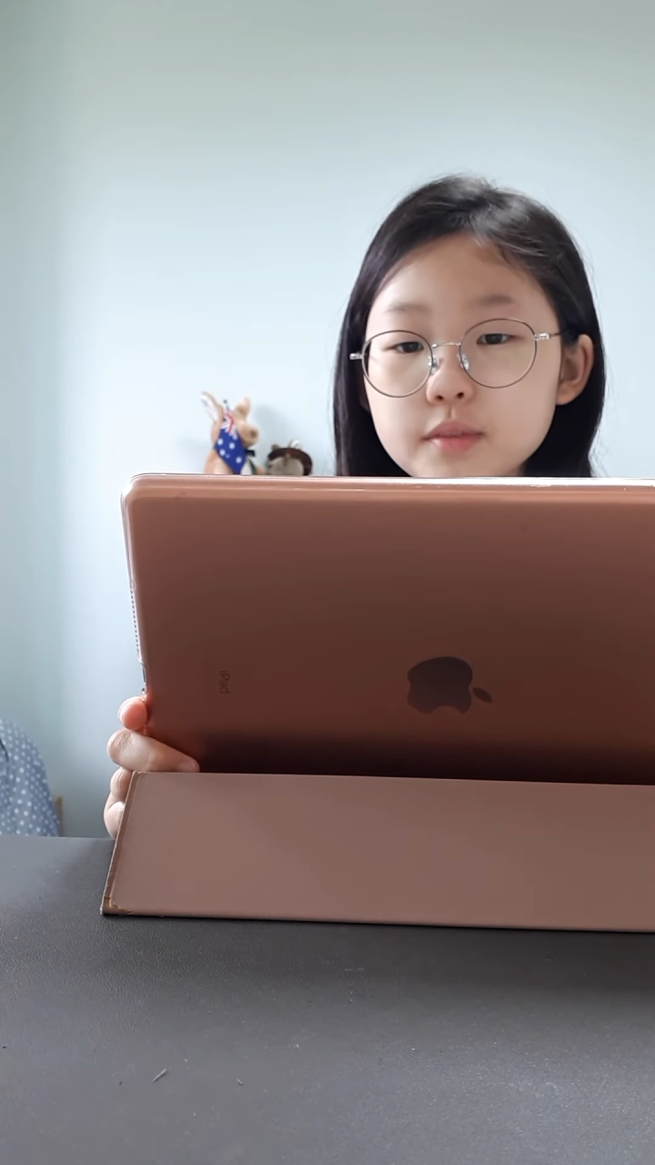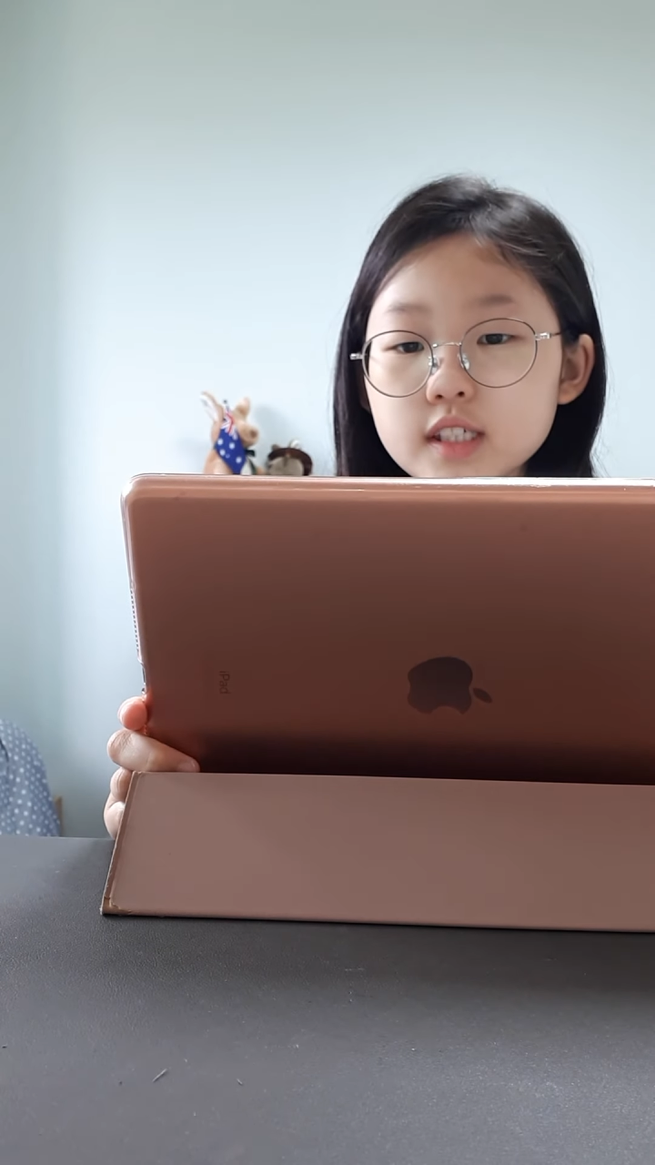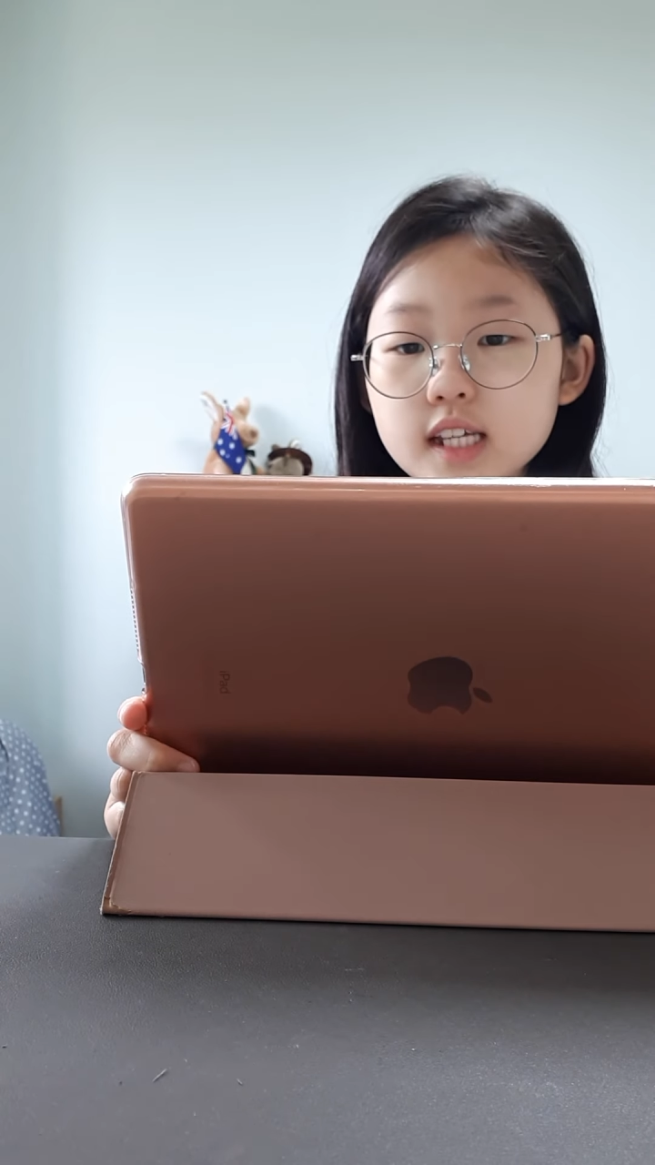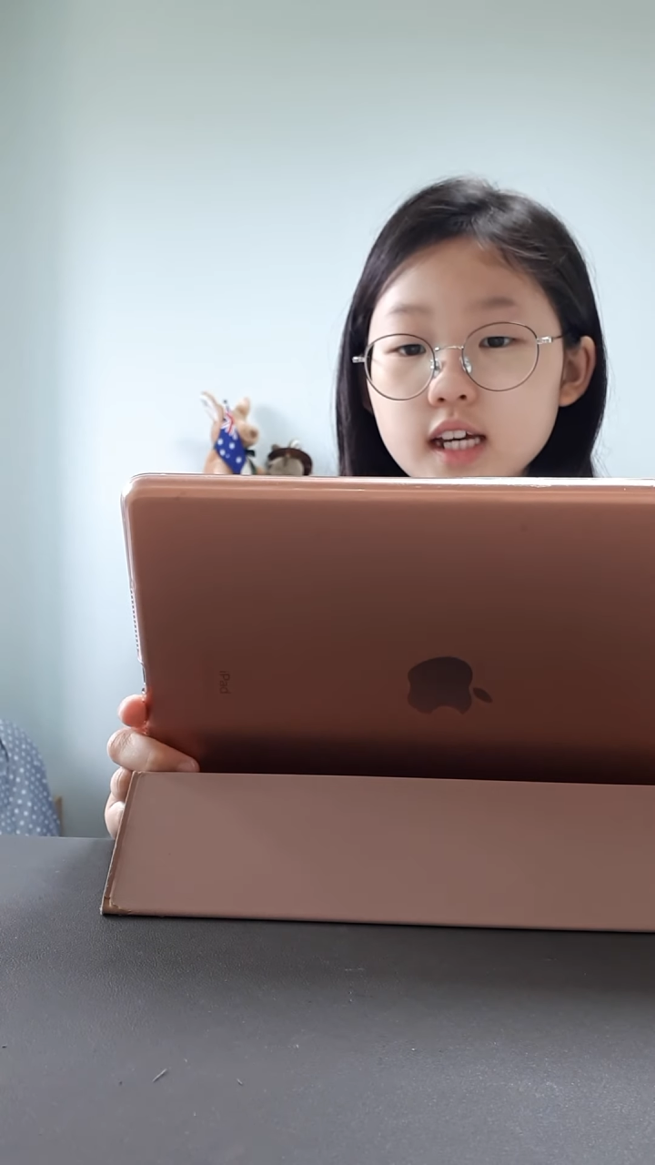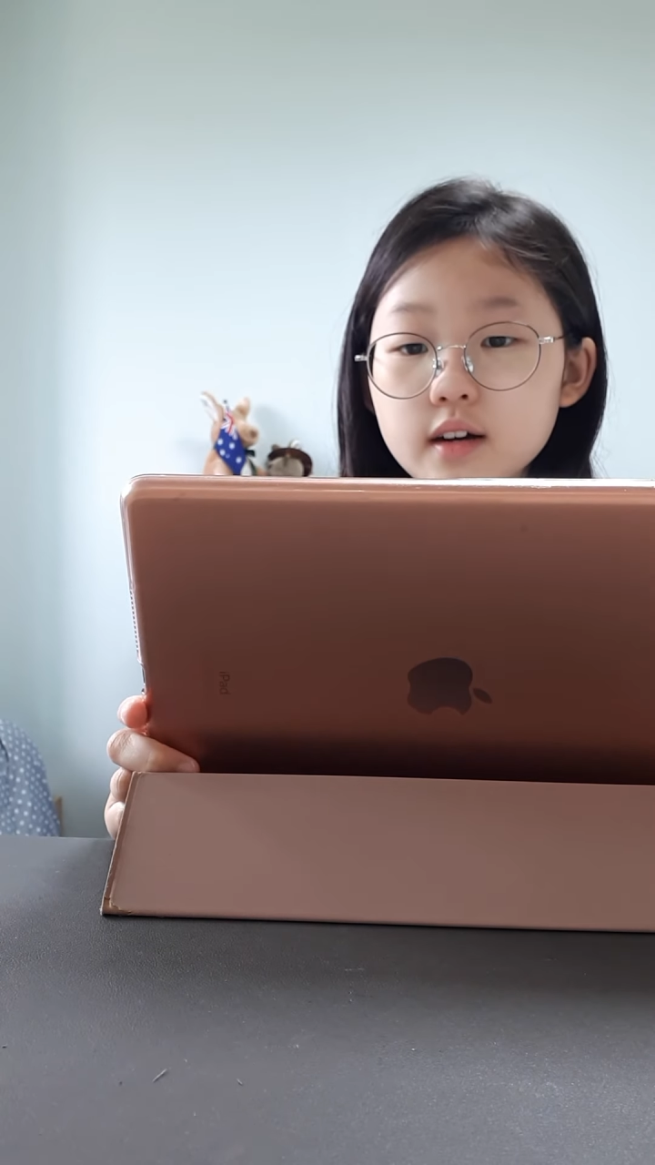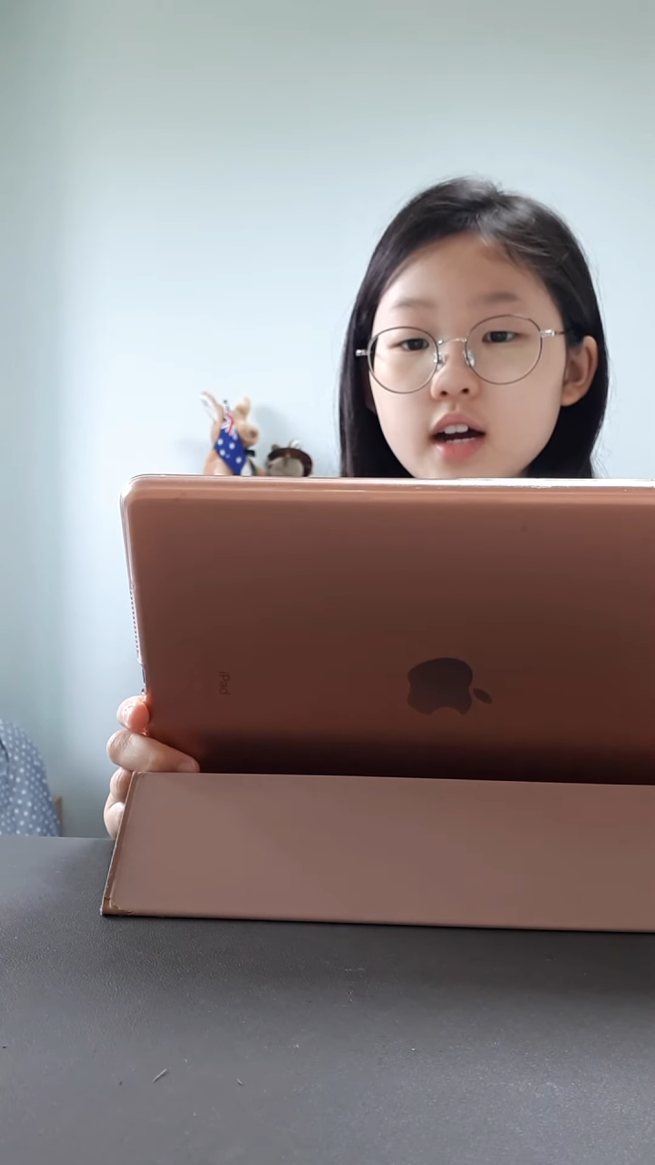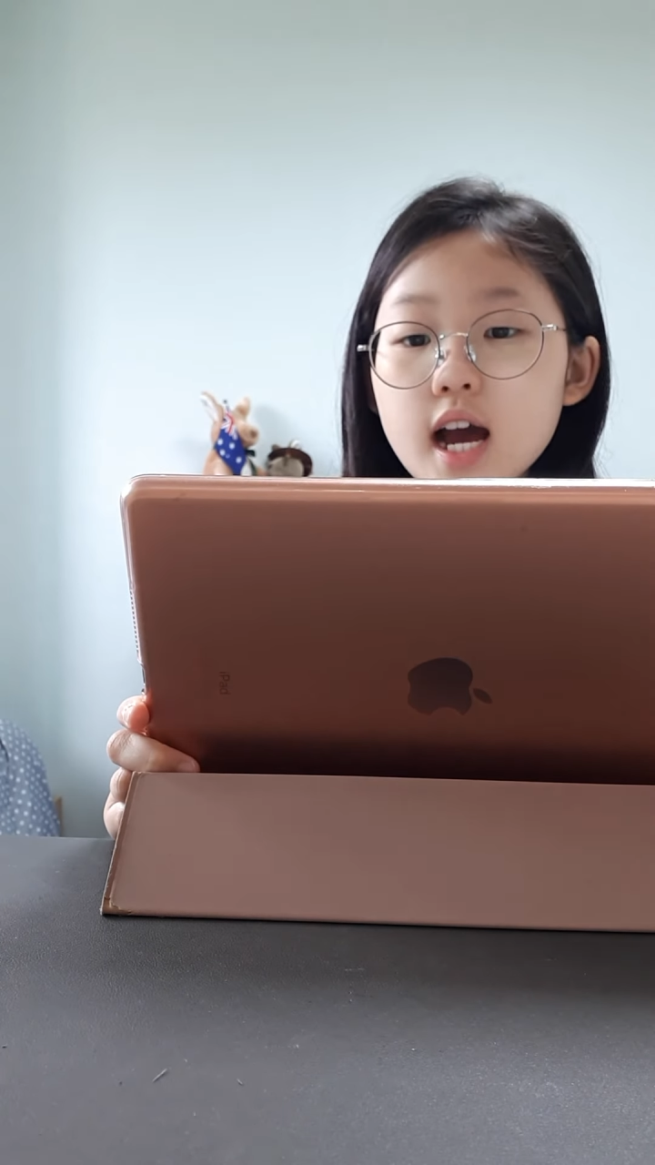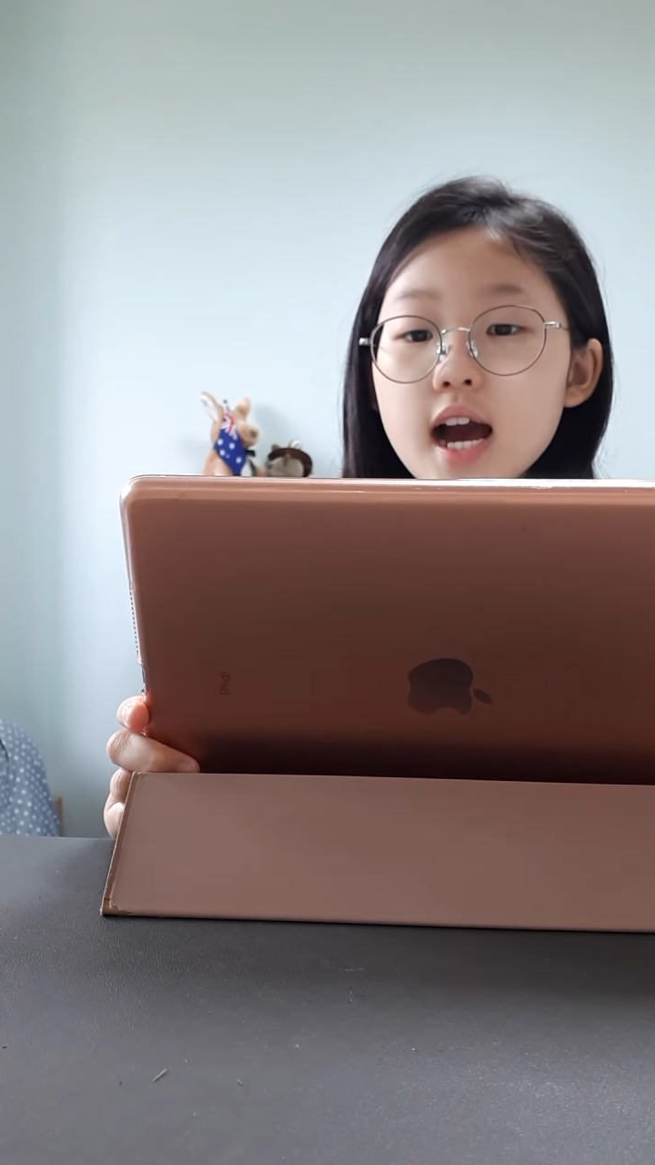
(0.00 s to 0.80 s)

museum.